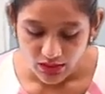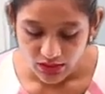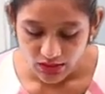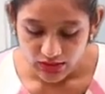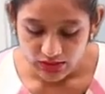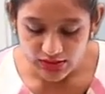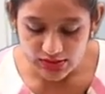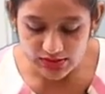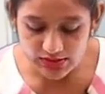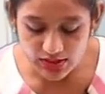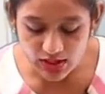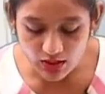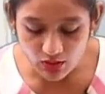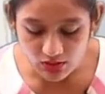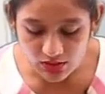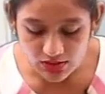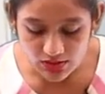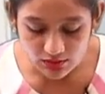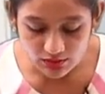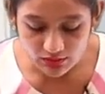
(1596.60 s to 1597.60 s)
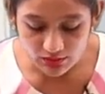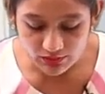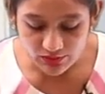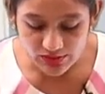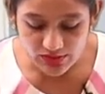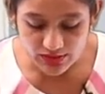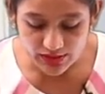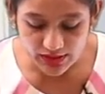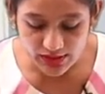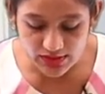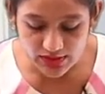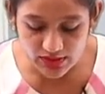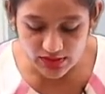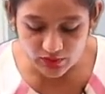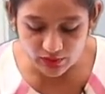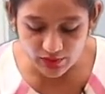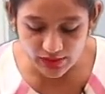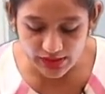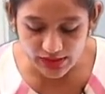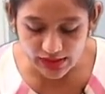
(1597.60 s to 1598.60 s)
The sounds which range is
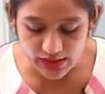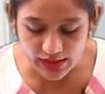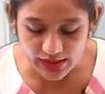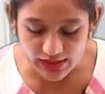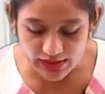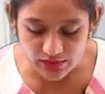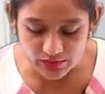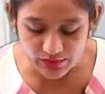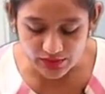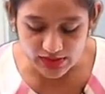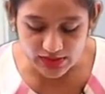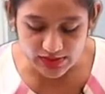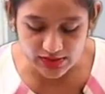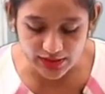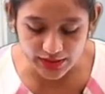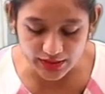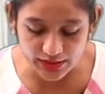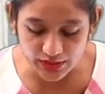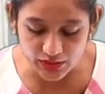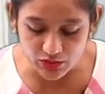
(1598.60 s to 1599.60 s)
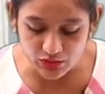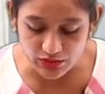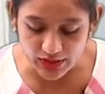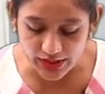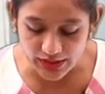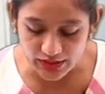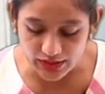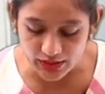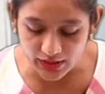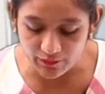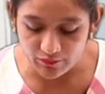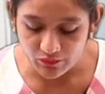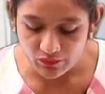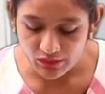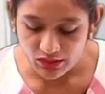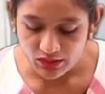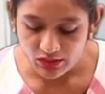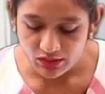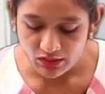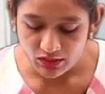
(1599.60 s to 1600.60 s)
very less, which is 80 to 90,
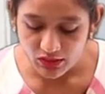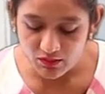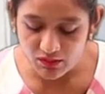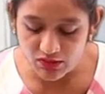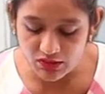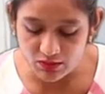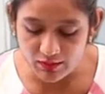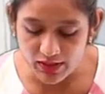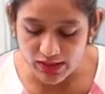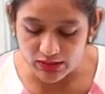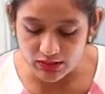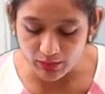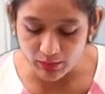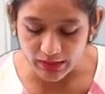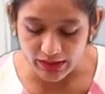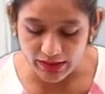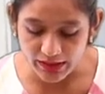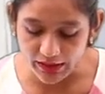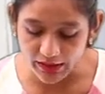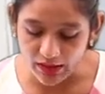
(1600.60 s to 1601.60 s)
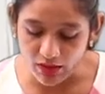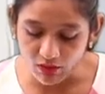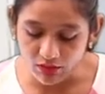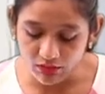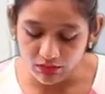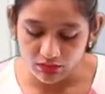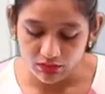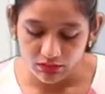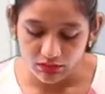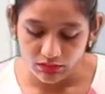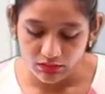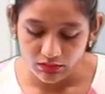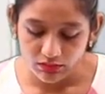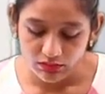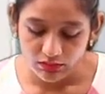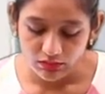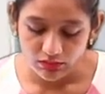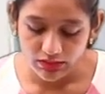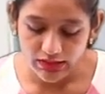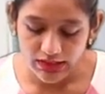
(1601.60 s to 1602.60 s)
observed by the playground.
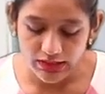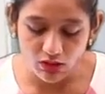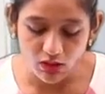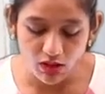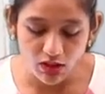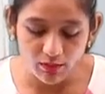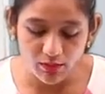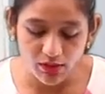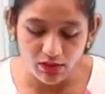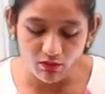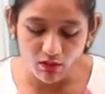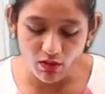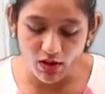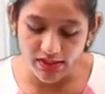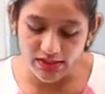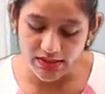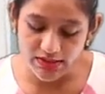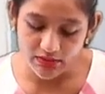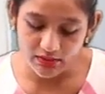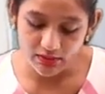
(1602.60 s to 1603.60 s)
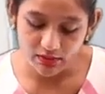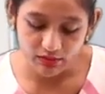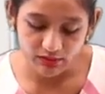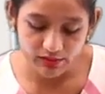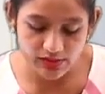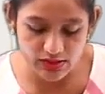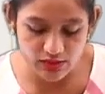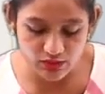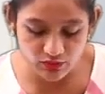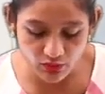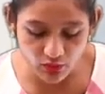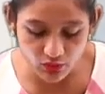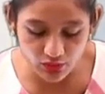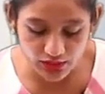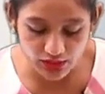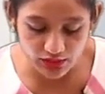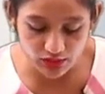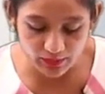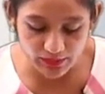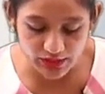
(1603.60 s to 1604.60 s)
The normal voice, which is
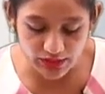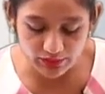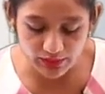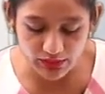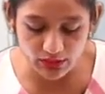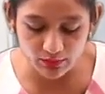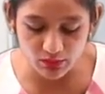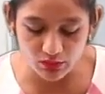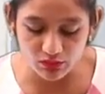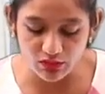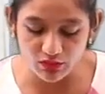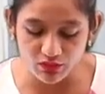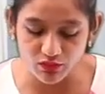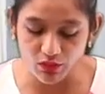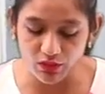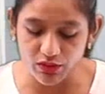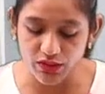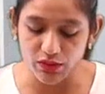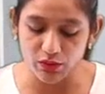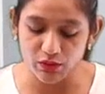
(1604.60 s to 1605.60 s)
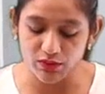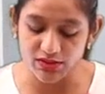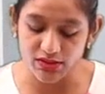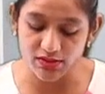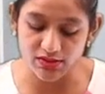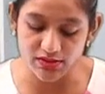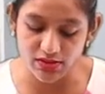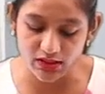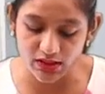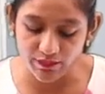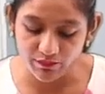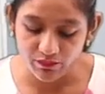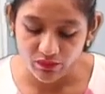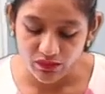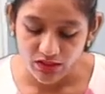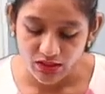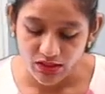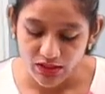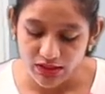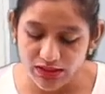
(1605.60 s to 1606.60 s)
40 to between up to the 40 to 60,
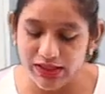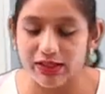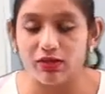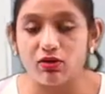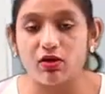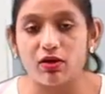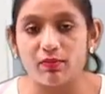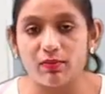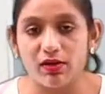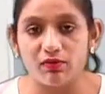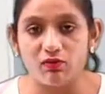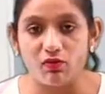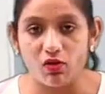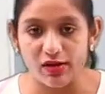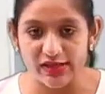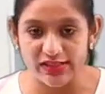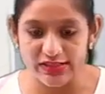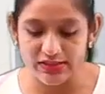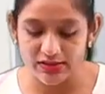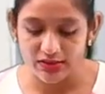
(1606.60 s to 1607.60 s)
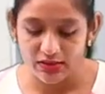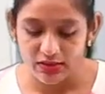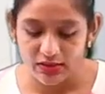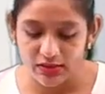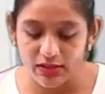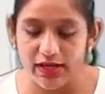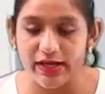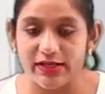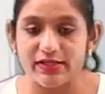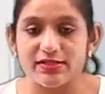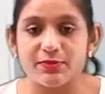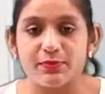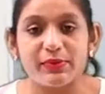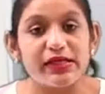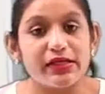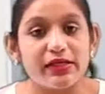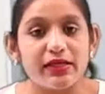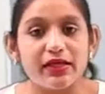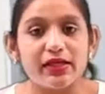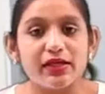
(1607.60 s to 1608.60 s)
like normal voice, like
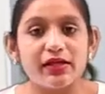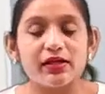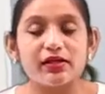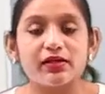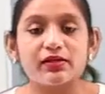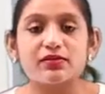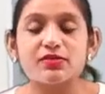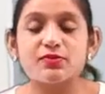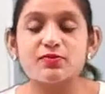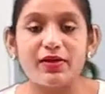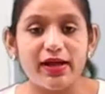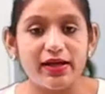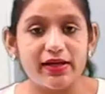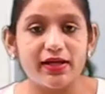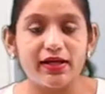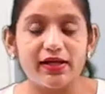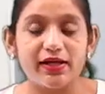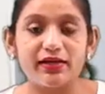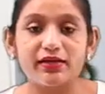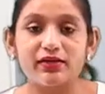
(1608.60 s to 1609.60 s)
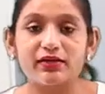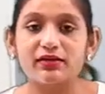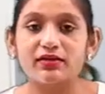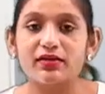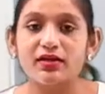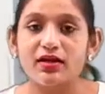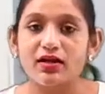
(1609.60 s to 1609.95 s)
speaking, smiling,